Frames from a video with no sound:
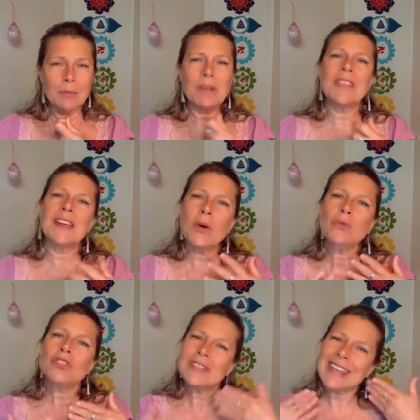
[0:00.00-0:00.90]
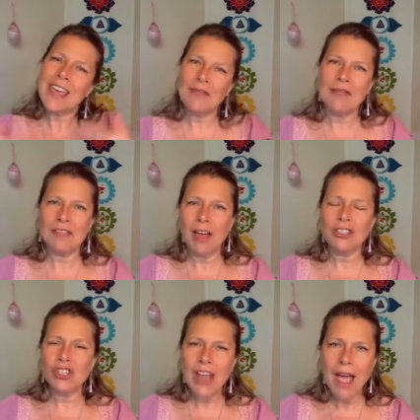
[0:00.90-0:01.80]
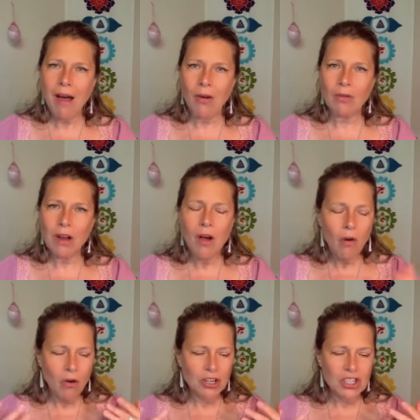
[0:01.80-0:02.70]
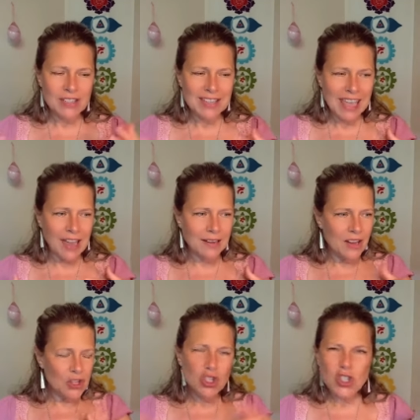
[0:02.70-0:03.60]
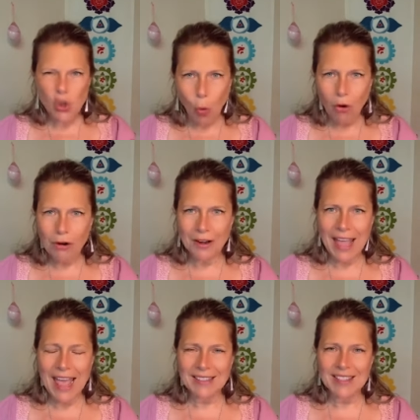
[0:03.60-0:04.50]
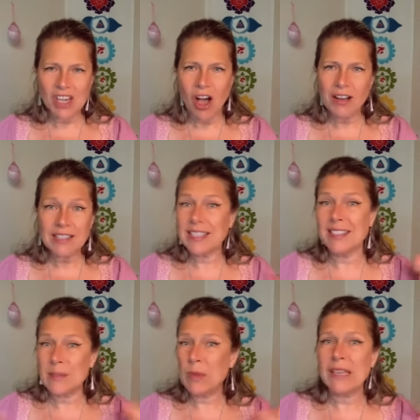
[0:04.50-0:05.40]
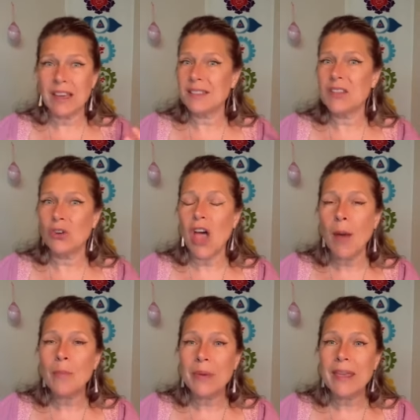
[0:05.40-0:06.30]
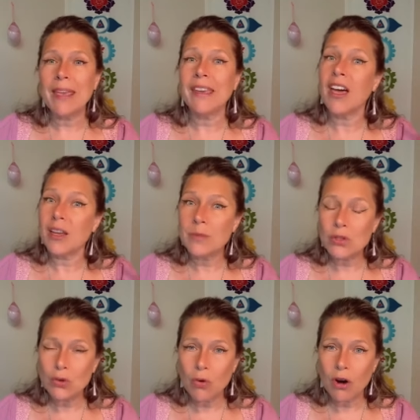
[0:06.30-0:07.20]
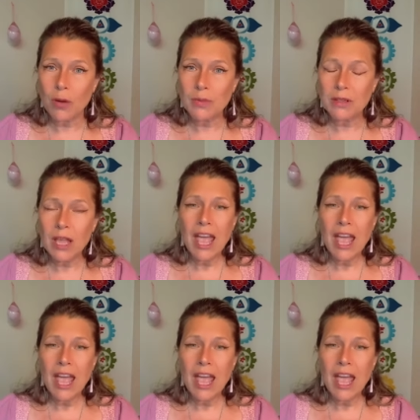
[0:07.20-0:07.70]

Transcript: but they don't just get flushed out or just get stored as toxins because they're not being absorbed.